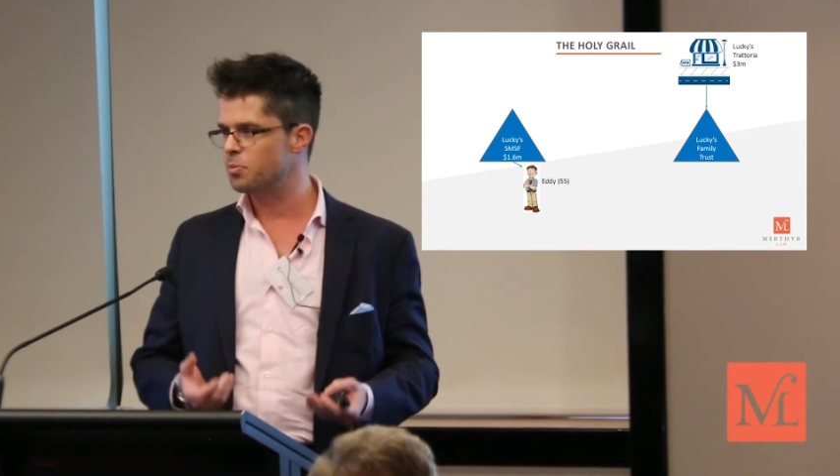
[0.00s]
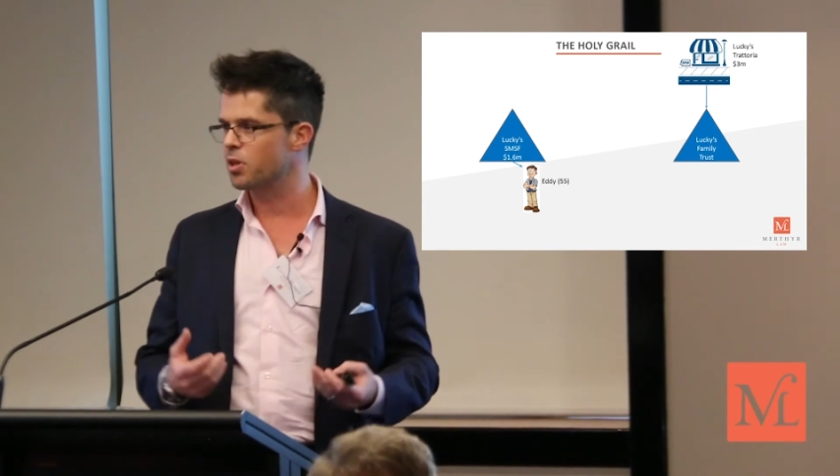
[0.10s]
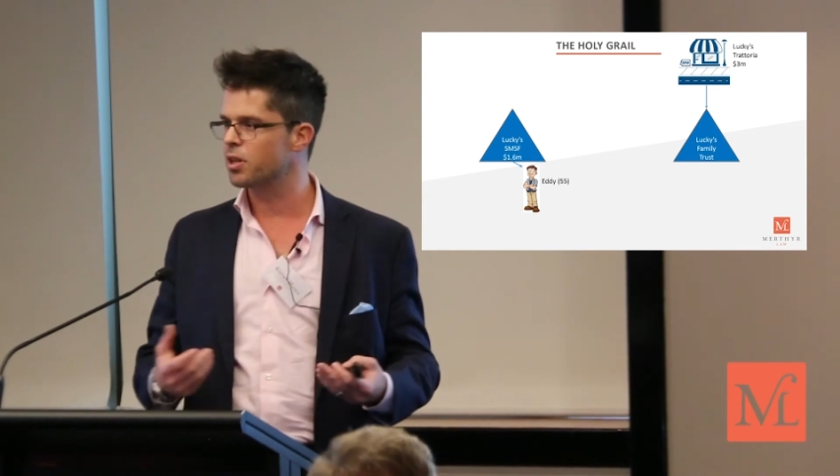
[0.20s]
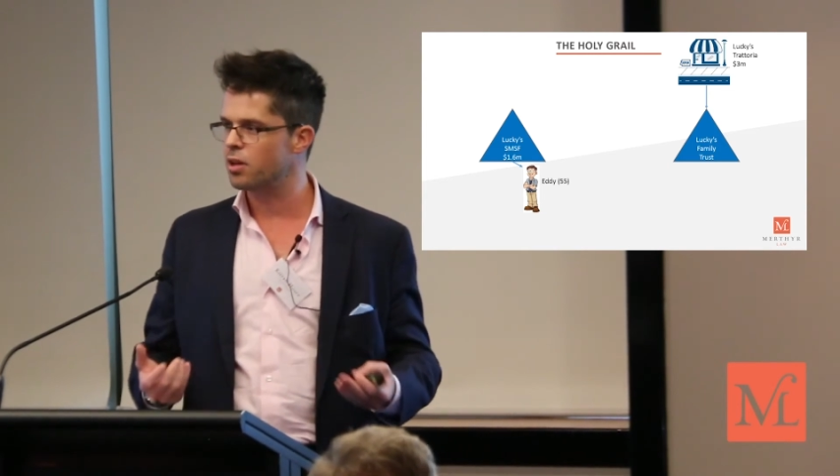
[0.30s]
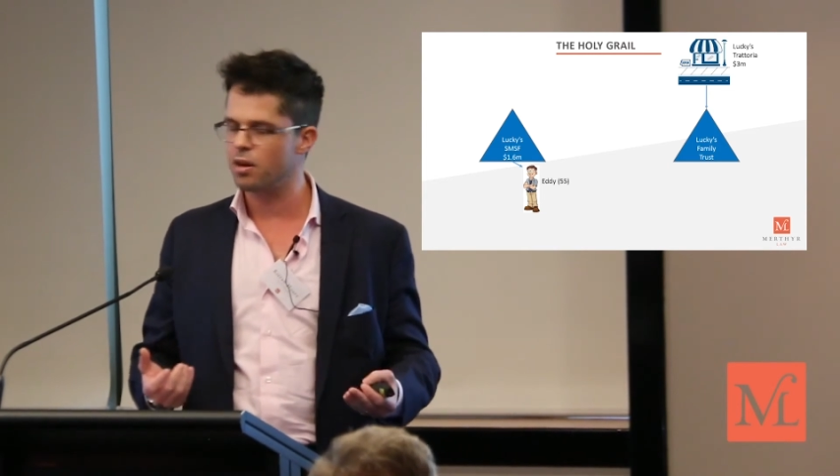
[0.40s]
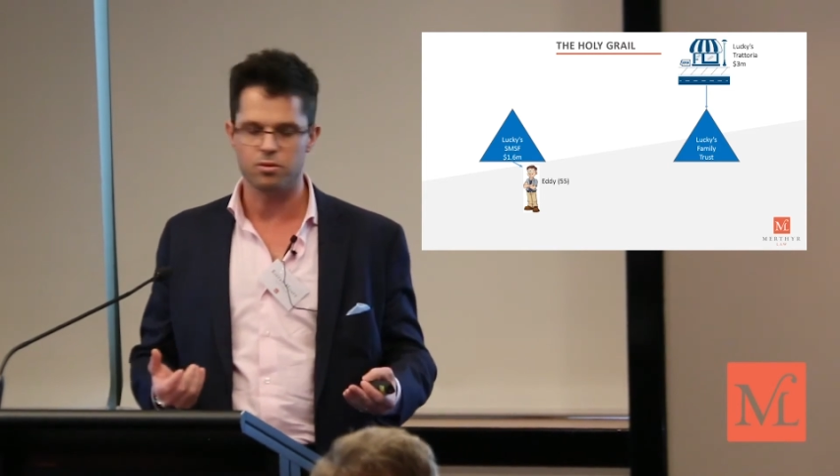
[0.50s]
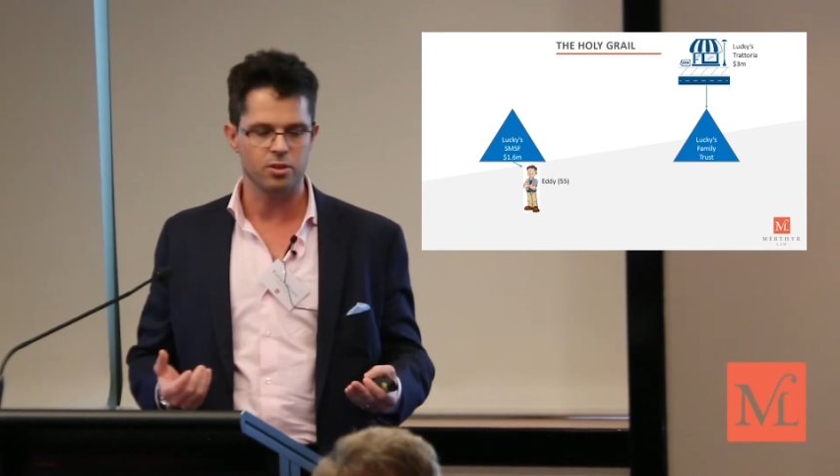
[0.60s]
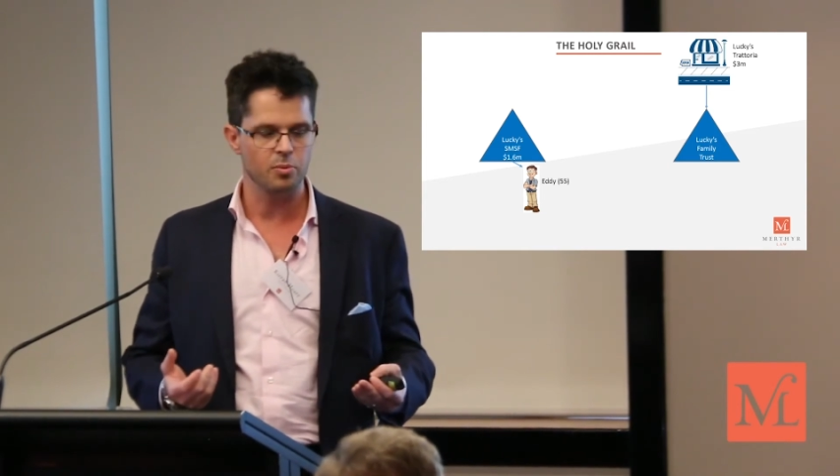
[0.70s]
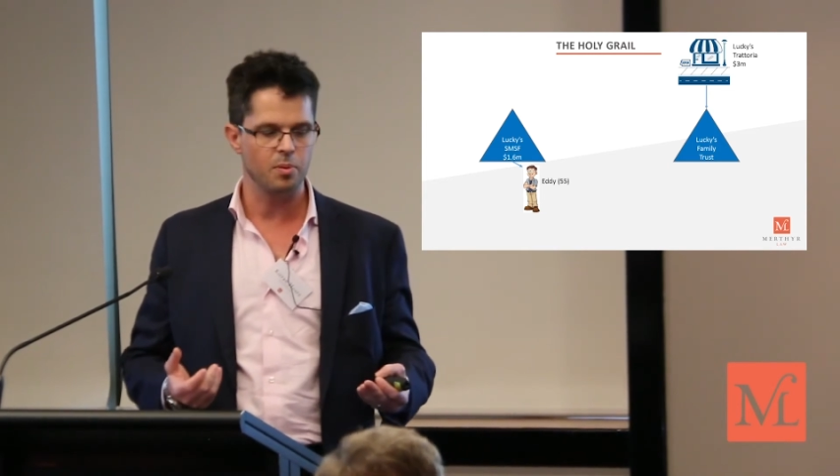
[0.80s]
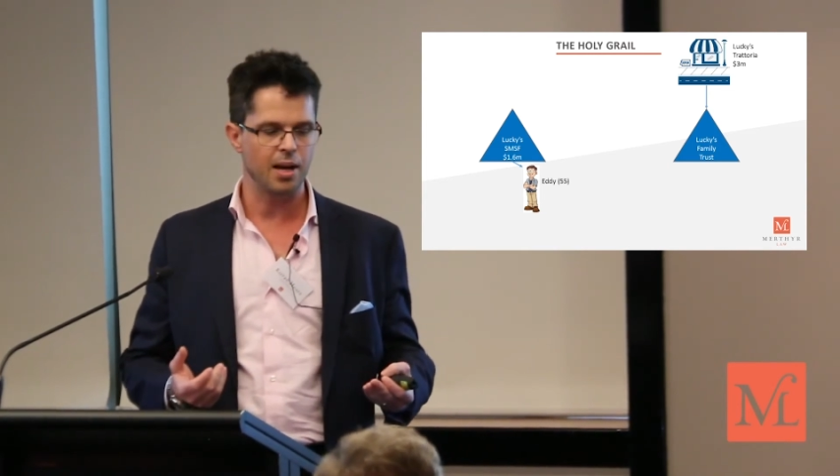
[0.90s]
million total
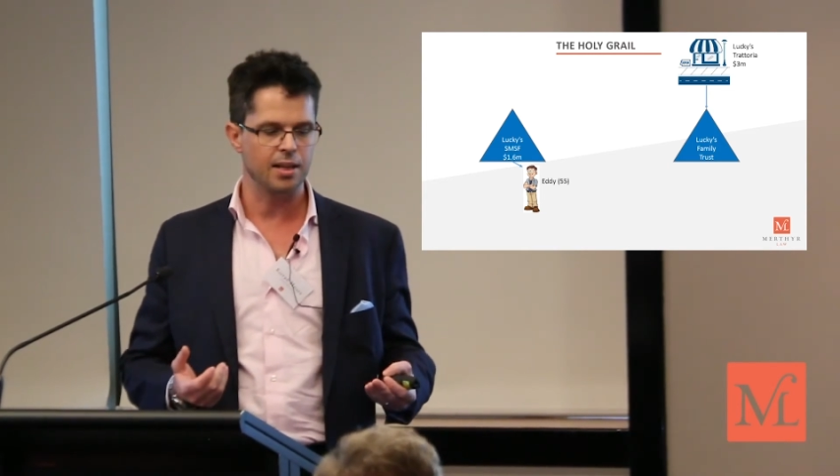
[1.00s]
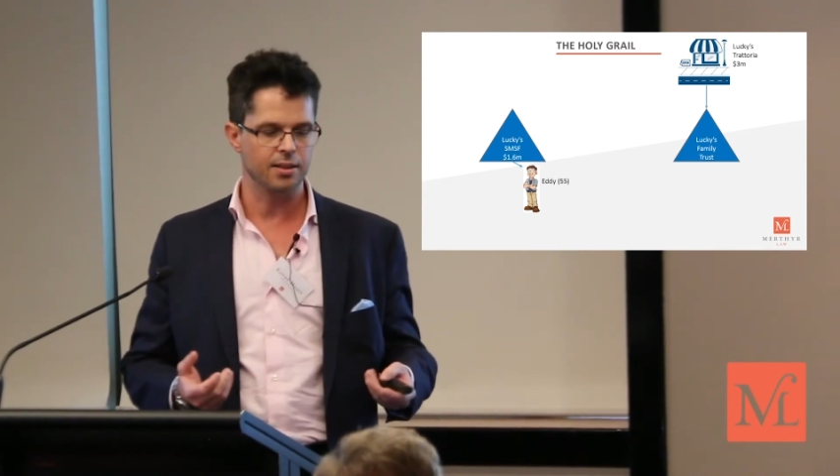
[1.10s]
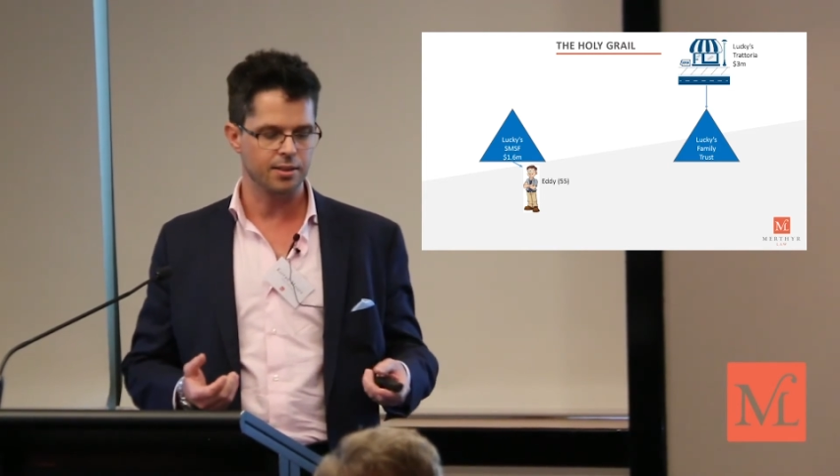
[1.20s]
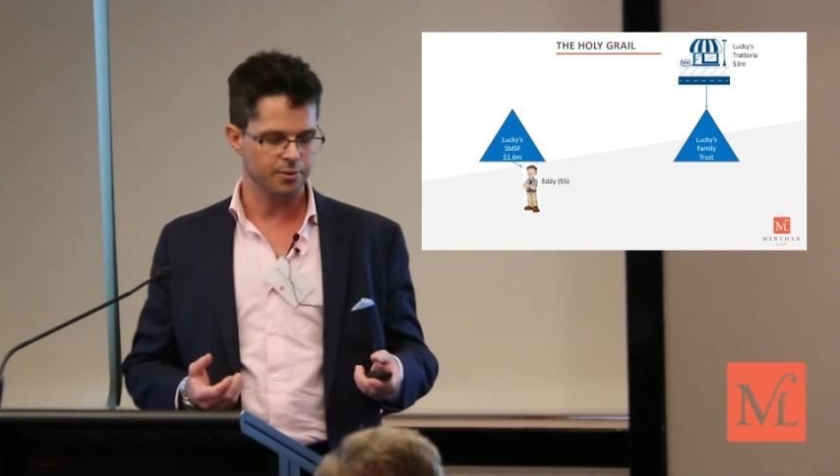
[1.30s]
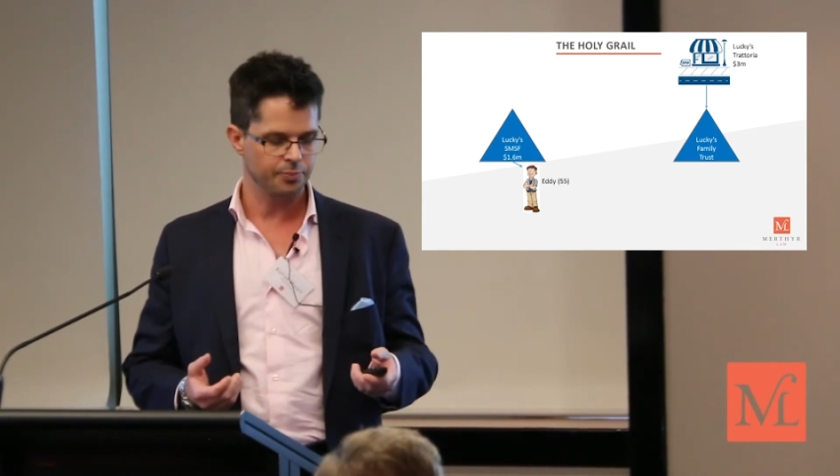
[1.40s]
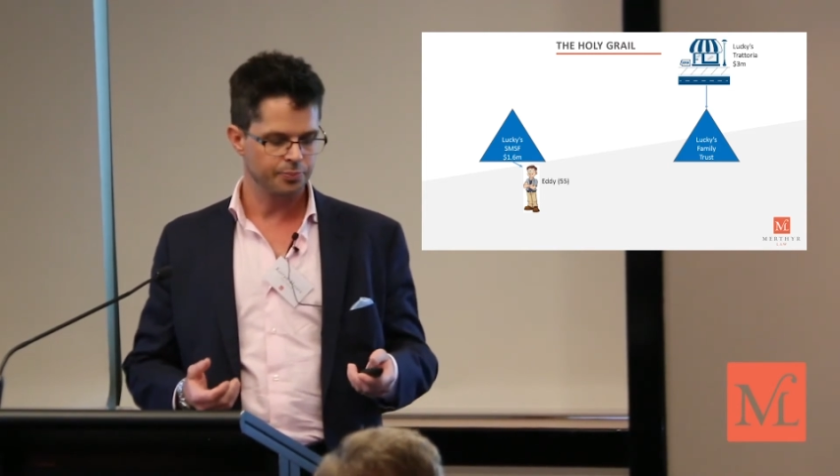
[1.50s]
super balance.